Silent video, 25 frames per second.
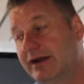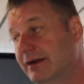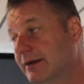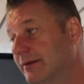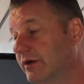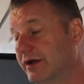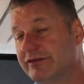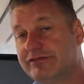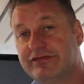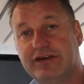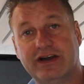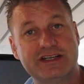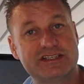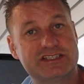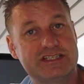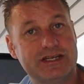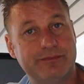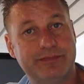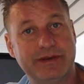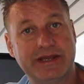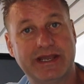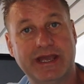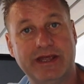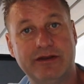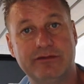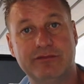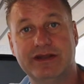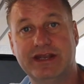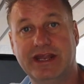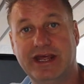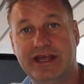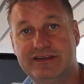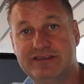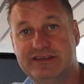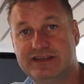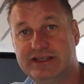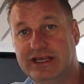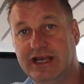If I ship again with
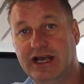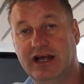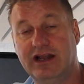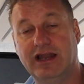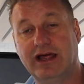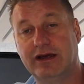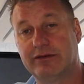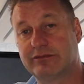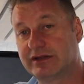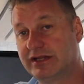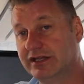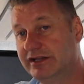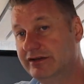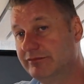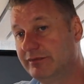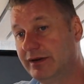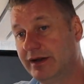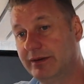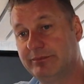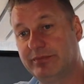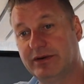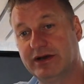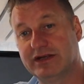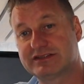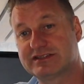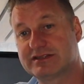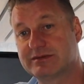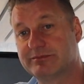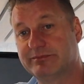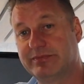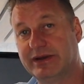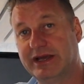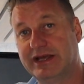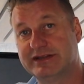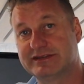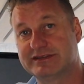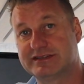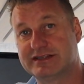ACL, I would leave my pots and
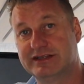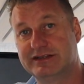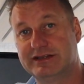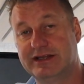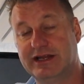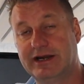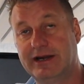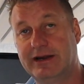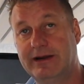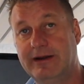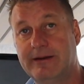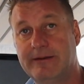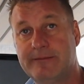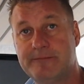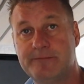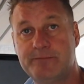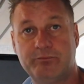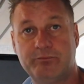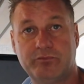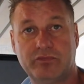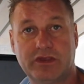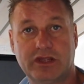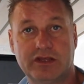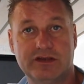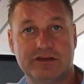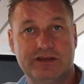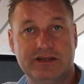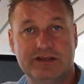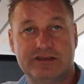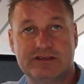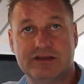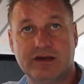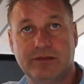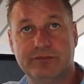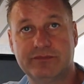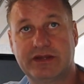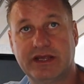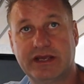pans in there, because it's
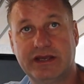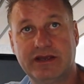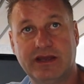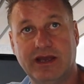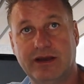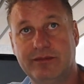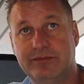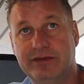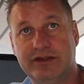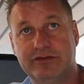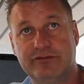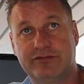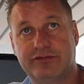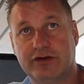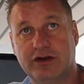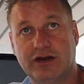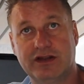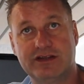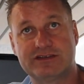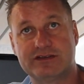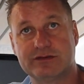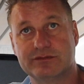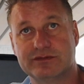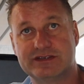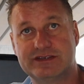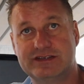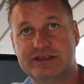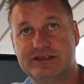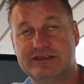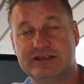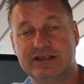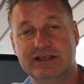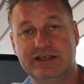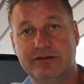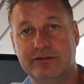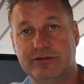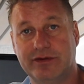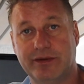something, I mean, for us it was
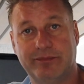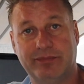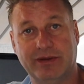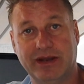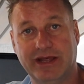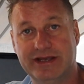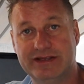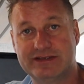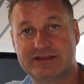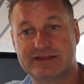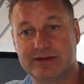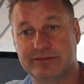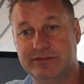easily replaced.